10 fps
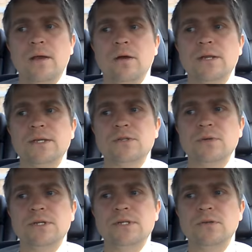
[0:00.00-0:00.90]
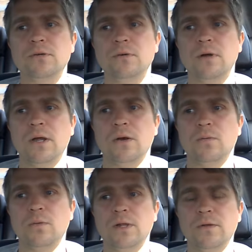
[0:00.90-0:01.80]
Art History 2
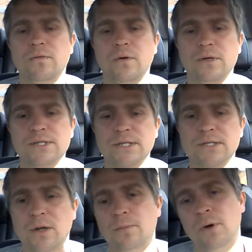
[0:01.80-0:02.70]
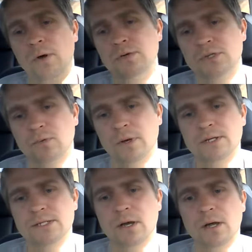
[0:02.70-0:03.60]
really focuses on
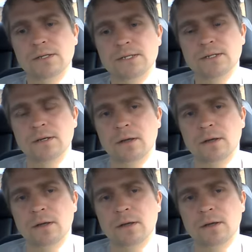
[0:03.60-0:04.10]
post-Renaissance